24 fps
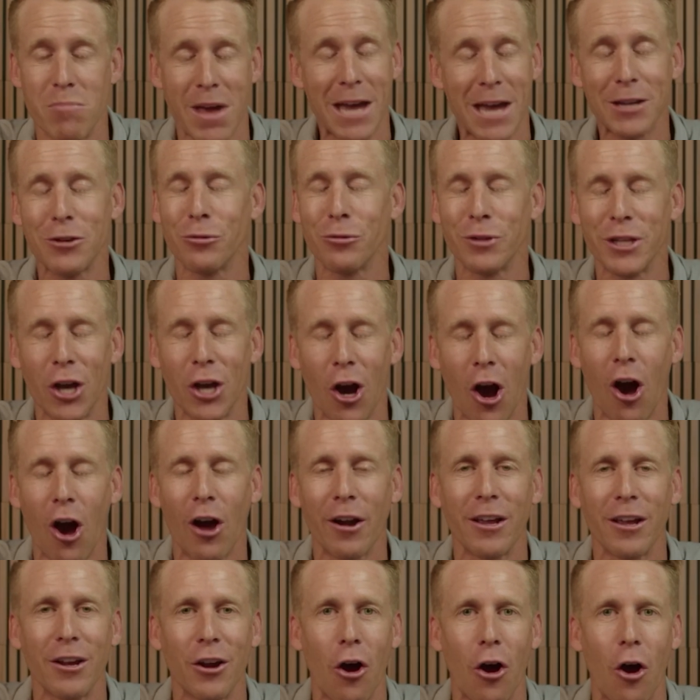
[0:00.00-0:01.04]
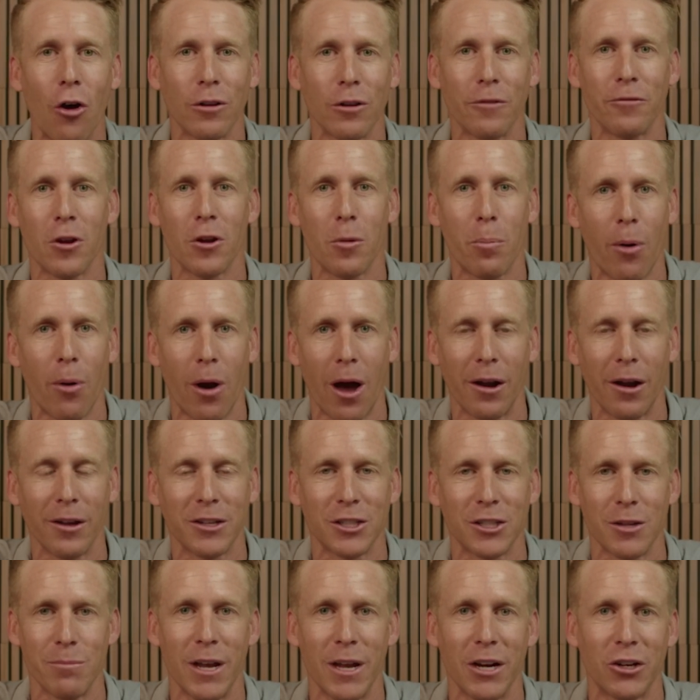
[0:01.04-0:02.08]
manually audit all of their
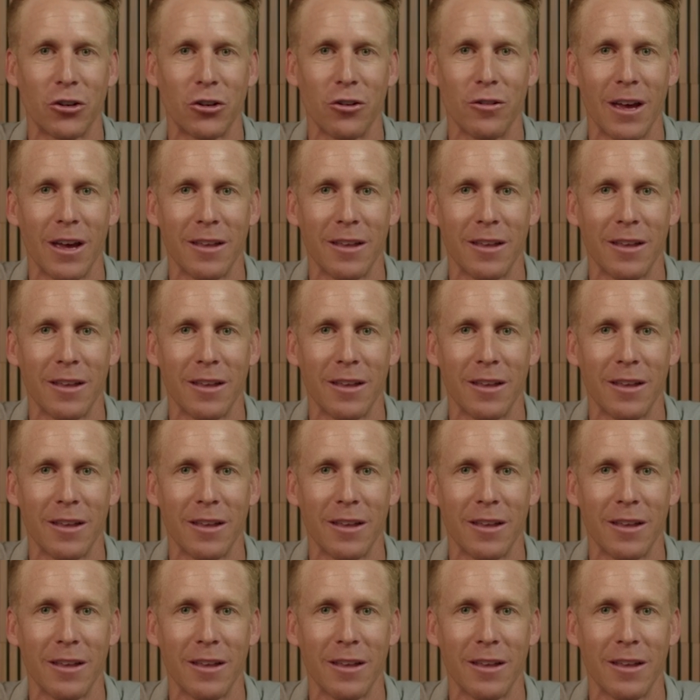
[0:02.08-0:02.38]
products to make